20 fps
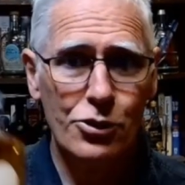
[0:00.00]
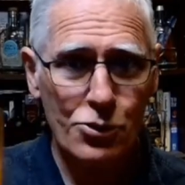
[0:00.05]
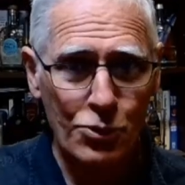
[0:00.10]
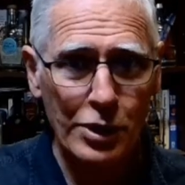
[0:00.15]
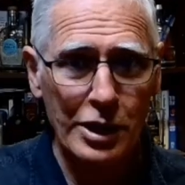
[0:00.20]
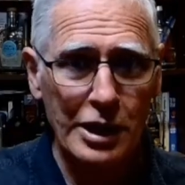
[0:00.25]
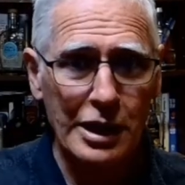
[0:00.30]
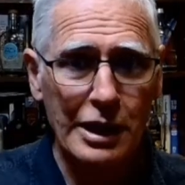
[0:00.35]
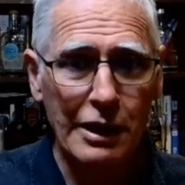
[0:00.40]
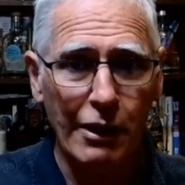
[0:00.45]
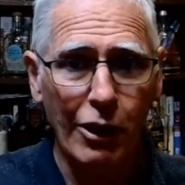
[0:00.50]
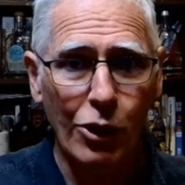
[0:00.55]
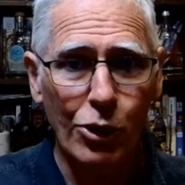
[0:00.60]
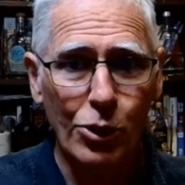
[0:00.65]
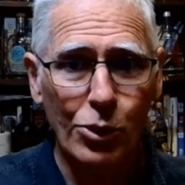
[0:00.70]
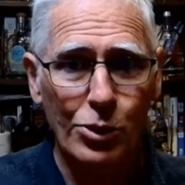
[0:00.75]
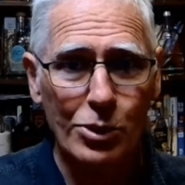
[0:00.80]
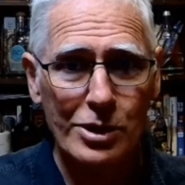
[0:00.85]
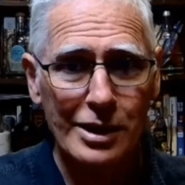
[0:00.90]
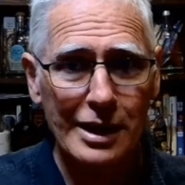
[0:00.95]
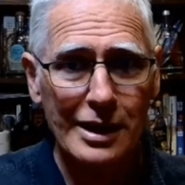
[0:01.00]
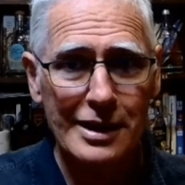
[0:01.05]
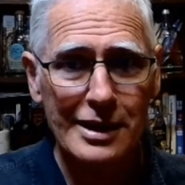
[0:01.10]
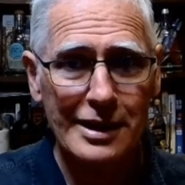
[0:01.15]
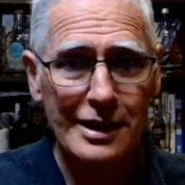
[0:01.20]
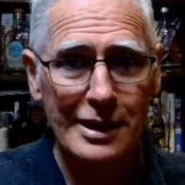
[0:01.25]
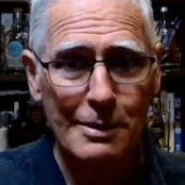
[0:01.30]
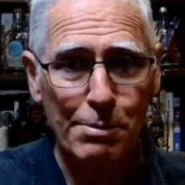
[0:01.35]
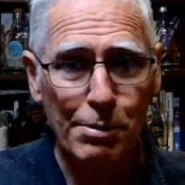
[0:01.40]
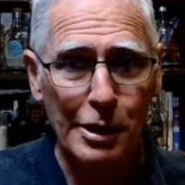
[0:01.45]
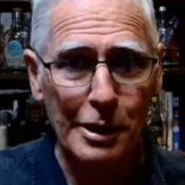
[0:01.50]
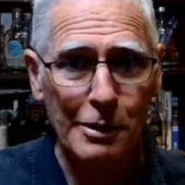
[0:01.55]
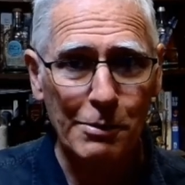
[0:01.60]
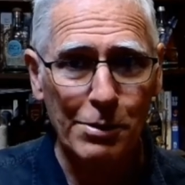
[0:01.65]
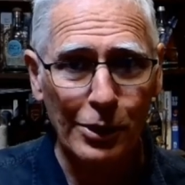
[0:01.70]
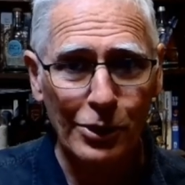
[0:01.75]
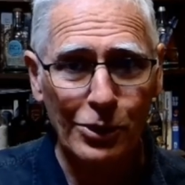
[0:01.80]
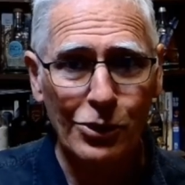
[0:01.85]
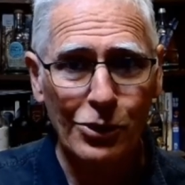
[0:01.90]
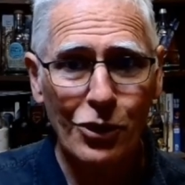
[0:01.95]
drink your all seasons,
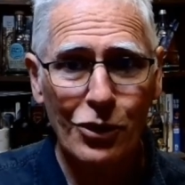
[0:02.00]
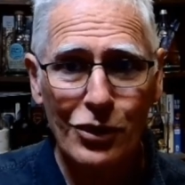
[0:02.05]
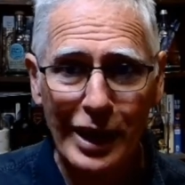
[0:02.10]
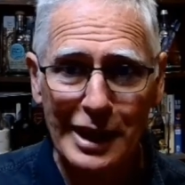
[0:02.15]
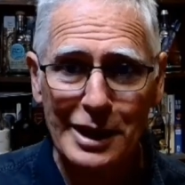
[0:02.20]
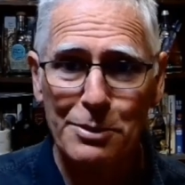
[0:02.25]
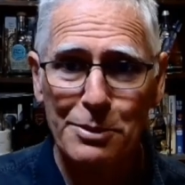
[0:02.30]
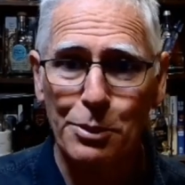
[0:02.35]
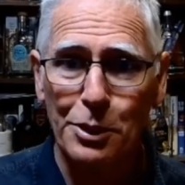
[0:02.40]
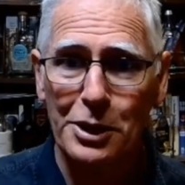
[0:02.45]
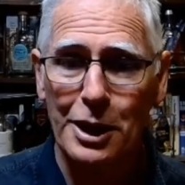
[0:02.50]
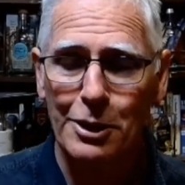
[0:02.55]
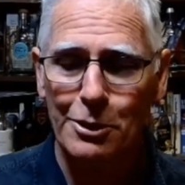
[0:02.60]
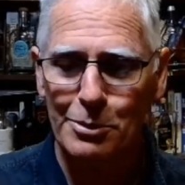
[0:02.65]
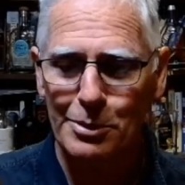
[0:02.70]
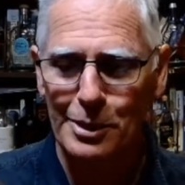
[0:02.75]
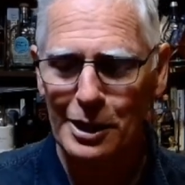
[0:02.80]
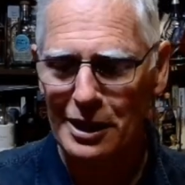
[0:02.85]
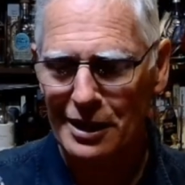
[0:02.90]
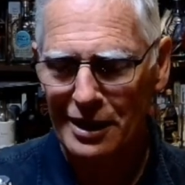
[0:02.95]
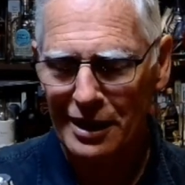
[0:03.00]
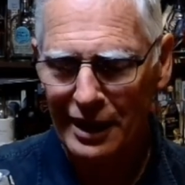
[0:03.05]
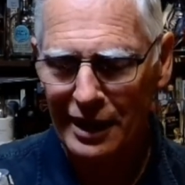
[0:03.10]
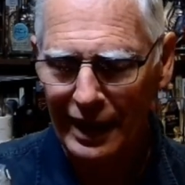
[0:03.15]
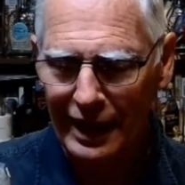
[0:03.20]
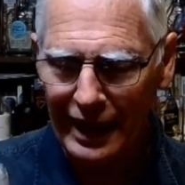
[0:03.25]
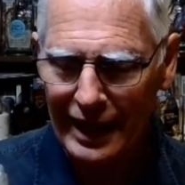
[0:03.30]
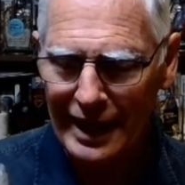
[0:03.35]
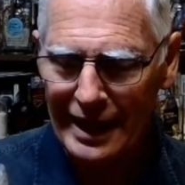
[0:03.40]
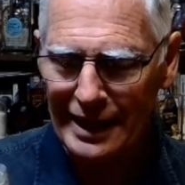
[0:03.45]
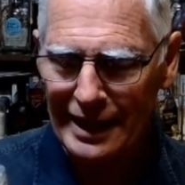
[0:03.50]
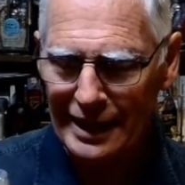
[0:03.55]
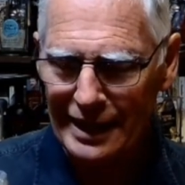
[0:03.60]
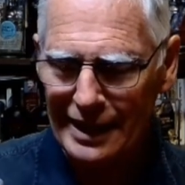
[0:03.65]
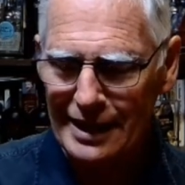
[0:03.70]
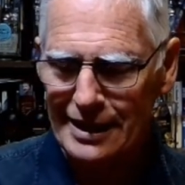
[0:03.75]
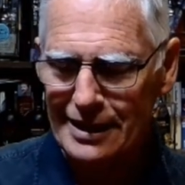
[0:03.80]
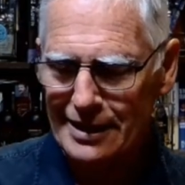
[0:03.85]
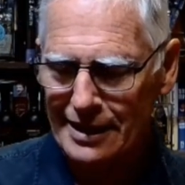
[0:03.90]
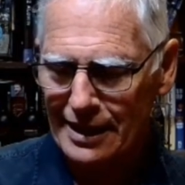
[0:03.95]
people. That's what that will be. It
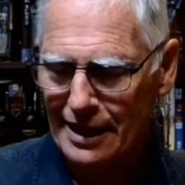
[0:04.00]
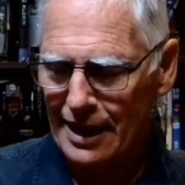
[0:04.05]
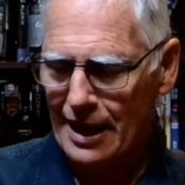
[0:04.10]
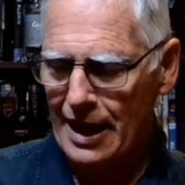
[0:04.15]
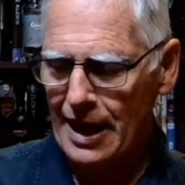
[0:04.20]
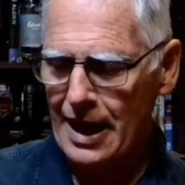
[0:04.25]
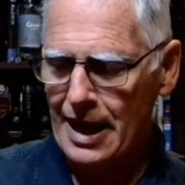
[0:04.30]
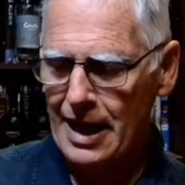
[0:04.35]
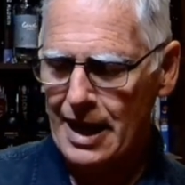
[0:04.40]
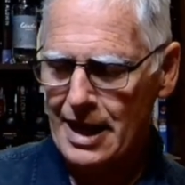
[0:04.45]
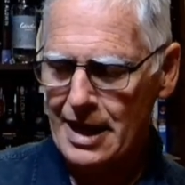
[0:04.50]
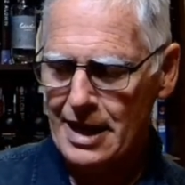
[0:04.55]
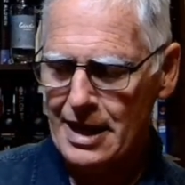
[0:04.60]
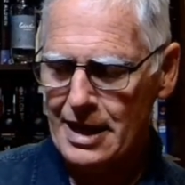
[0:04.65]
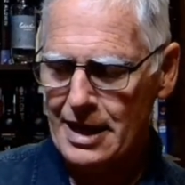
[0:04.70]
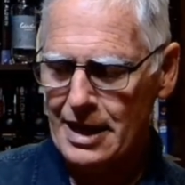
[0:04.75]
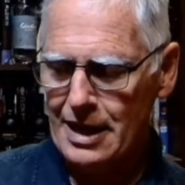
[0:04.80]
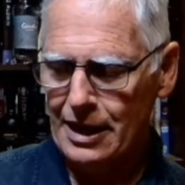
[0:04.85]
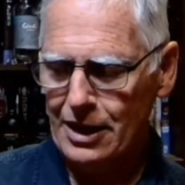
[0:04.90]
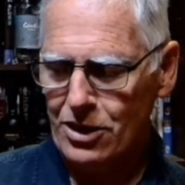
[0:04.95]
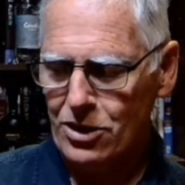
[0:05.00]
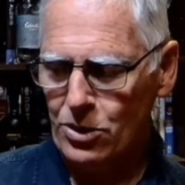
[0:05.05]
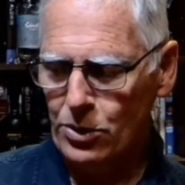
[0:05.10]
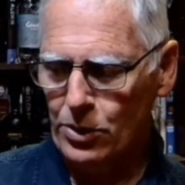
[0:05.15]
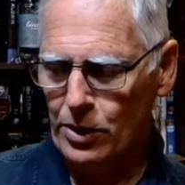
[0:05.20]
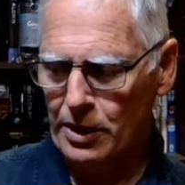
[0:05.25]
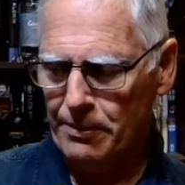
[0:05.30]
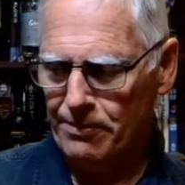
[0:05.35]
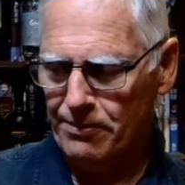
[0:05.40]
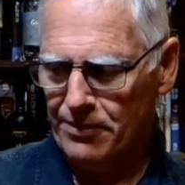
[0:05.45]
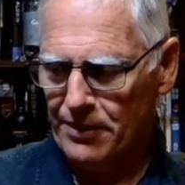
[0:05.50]
is a liqueur.